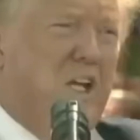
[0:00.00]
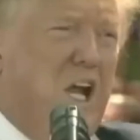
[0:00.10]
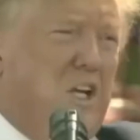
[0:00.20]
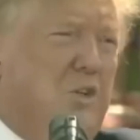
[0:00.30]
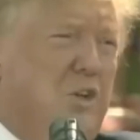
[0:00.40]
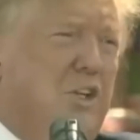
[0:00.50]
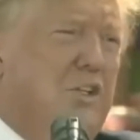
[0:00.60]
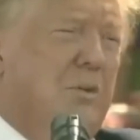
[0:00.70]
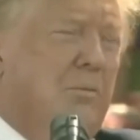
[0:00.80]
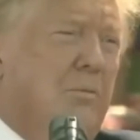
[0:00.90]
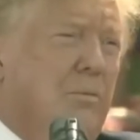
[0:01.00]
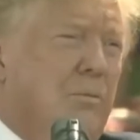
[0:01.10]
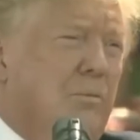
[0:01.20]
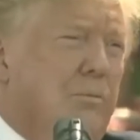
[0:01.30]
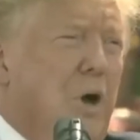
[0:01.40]
countries.
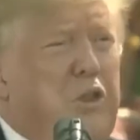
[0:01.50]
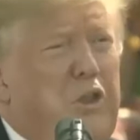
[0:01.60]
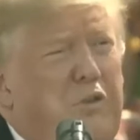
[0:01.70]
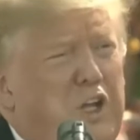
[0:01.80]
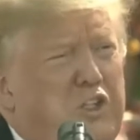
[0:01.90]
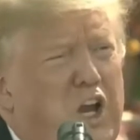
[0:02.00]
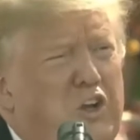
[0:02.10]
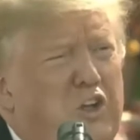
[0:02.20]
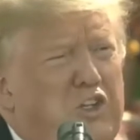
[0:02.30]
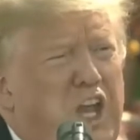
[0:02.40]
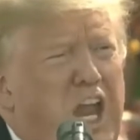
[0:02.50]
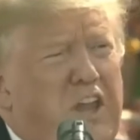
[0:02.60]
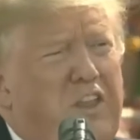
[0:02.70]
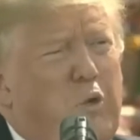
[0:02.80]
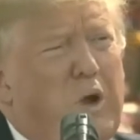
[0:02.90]
Both of us
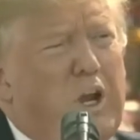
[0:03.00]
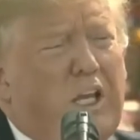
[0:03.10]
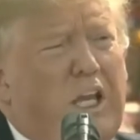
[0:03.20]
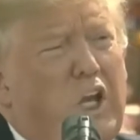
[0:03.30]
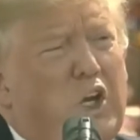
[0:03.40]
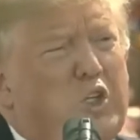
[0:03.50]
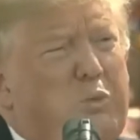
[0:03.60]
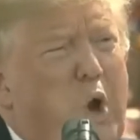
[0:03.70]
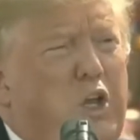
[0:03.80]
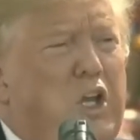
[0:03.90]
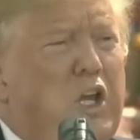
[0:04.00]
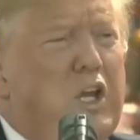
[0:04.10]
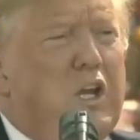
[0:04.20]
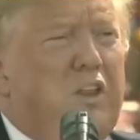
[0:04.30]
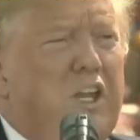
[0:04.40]
understand that when leaders put
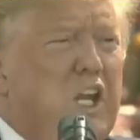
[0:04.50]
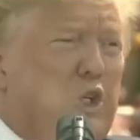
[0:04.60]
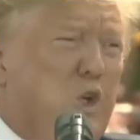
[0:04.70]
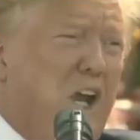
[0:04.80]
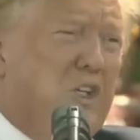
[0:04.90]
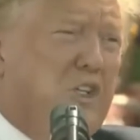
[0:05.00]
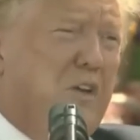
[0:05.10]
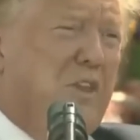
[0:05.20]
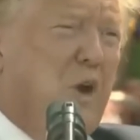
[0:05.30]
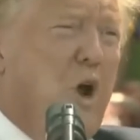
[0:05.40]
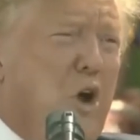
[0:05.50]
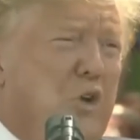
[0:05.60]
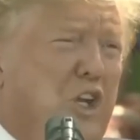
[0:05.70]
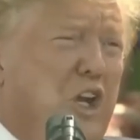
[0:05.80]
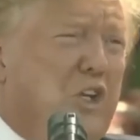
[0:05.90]
the interests of their
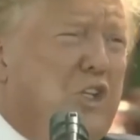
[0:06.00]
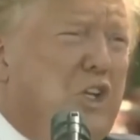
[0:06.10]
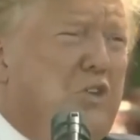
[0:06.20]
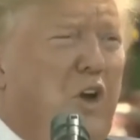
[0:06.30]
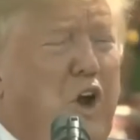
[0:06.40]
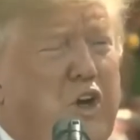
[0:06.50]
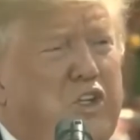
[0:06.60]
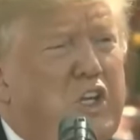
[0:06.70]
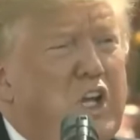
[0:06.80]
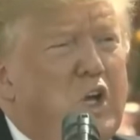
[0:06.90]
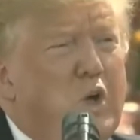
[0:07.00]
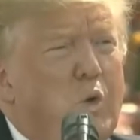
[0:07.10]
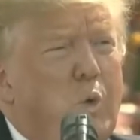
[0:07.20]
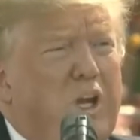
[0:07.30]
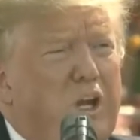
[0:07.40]
own citizens first,
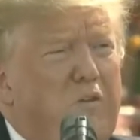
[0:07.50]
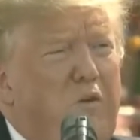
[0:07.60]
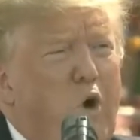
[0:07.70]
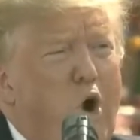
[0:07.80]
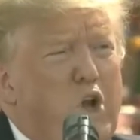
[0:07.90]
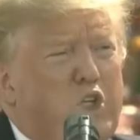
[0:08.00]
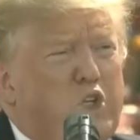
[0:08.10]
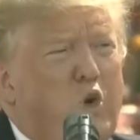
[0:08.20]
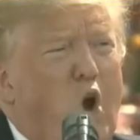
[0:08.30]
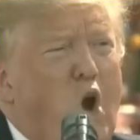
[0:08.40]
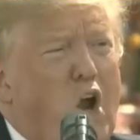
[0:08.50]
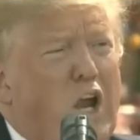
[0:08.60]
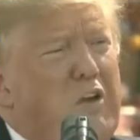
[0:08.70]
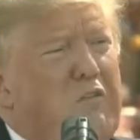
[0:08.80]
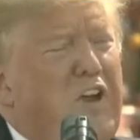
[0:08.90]
we can forge
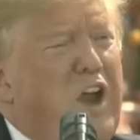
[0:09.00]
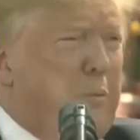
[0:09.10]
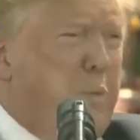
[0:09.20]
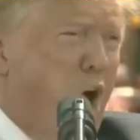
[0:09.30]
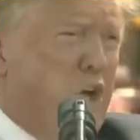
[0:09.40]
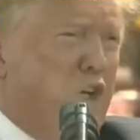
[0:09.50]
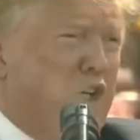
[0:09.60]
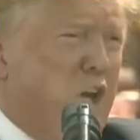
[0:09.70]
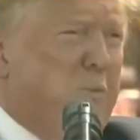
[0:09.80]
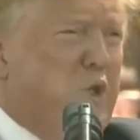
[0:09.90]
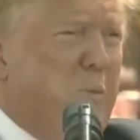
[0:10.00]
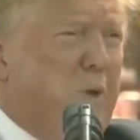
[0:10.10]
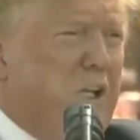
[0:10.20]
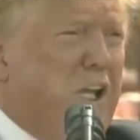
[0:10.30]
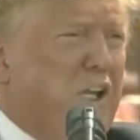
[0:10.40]
strong and fair partnerships to
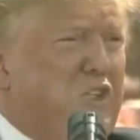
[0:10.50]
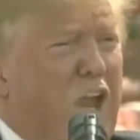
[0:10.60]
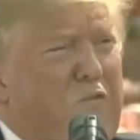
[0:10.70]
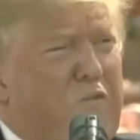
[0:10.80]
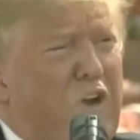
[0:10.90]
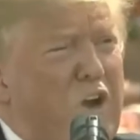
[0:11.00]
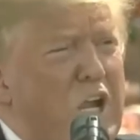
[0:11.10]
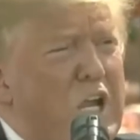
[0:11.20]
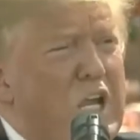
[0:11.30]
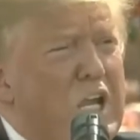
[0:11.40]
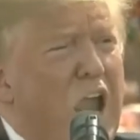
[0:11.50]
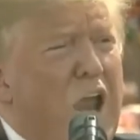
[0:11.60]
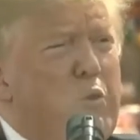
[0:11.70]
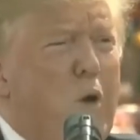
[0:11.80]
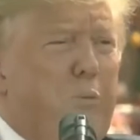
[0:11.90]
build a safer
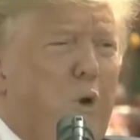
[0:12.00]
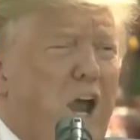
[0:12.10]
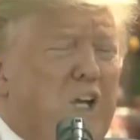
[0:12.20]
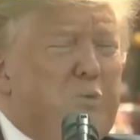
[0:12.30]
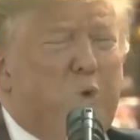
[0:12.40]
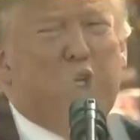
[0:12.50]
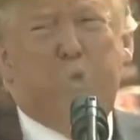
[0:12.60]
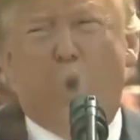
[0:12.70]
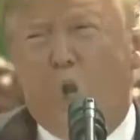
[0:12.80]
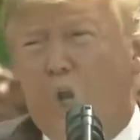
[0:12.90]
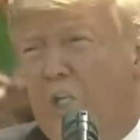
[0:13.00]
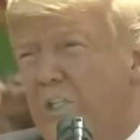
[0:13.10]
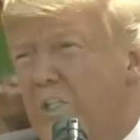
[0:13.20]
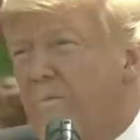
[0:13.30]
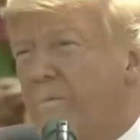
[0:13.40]
and more prosperous
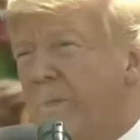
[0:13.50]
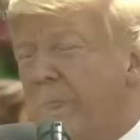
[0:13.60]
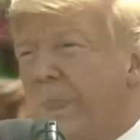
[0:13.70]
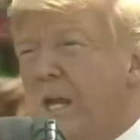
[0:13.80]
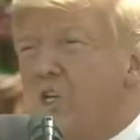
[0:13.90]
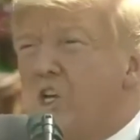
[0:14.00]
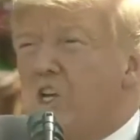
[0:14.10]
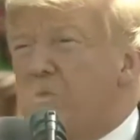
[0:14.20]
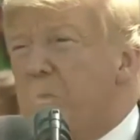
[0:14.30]
world. Just